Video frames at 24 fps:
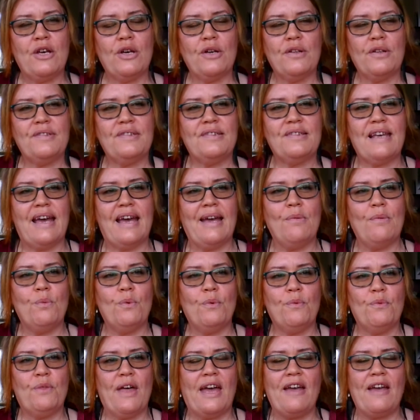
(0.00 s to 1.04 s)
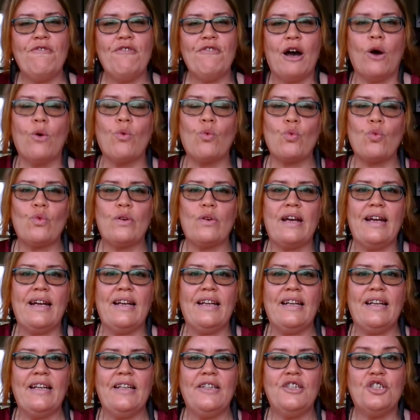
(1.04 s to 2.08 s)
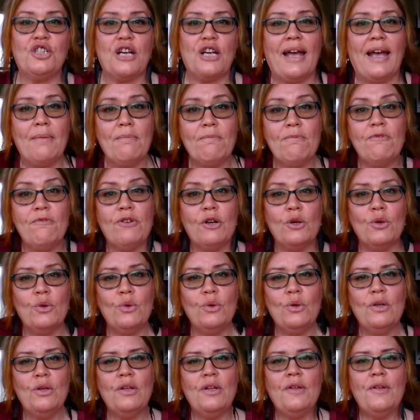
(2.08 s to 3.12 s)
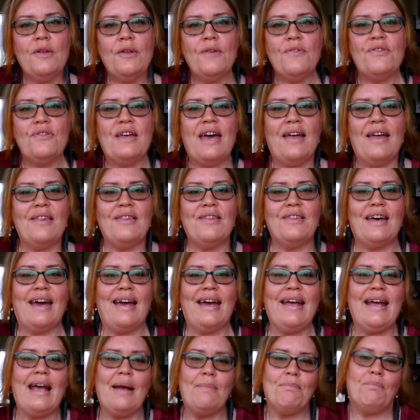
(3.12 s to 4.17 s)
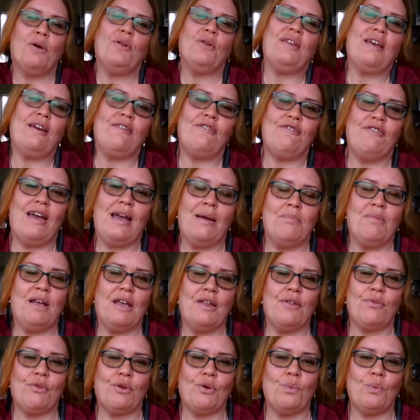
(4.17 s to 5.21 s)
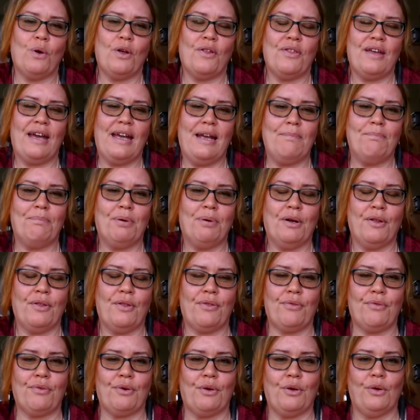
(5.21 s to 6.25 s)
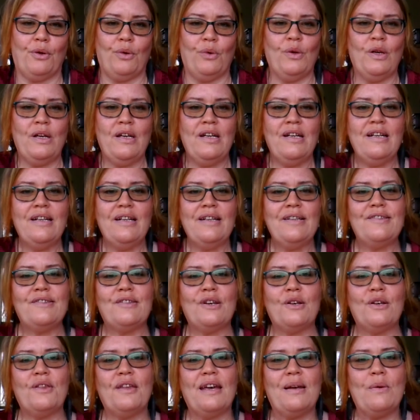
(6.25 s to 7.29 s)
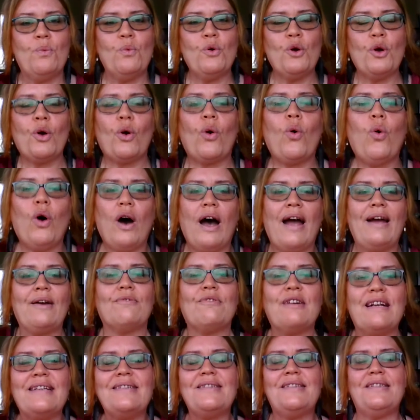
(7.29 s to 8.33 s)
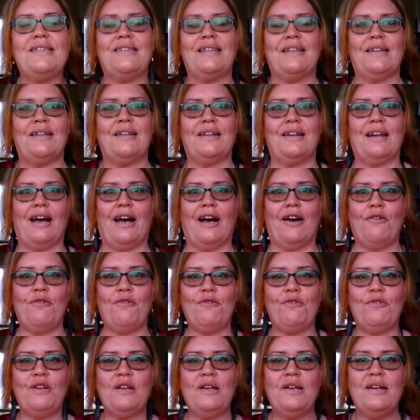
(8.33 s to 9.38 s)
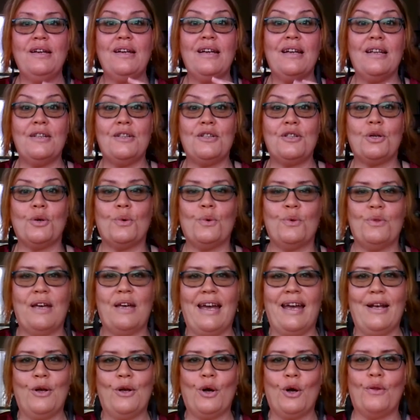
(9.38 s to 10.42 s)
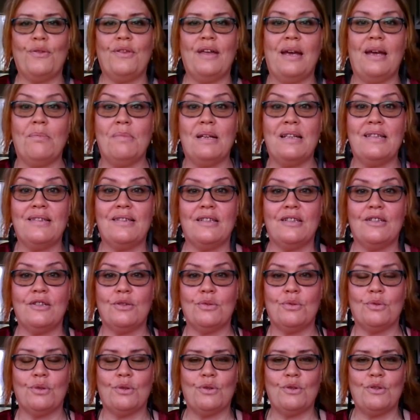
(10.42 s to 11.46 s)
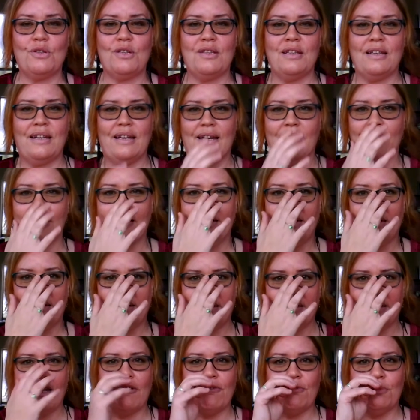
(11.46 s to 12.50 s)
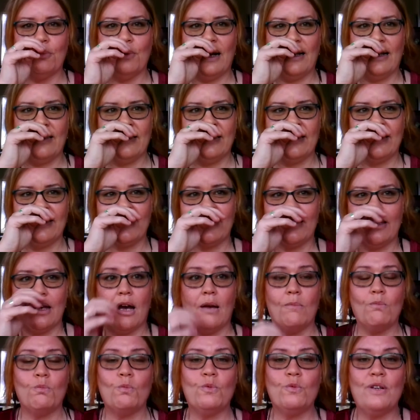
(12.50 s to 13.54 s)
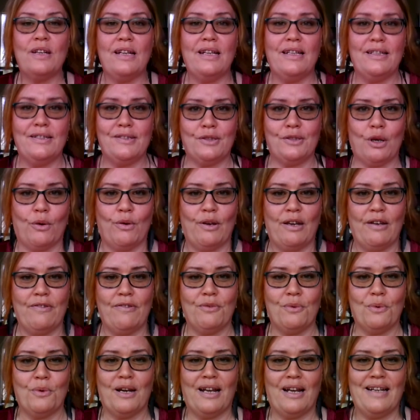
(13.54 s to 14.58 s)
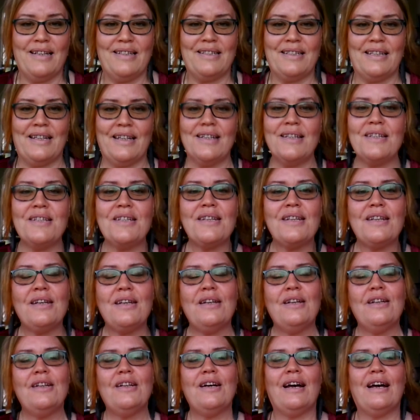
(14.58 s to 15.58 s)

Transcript: because they felt really shameful that they had put their family through what they had put through. So they weren't quite rested enough until they got that message through to their loved ones. I'm really sorry for what I did.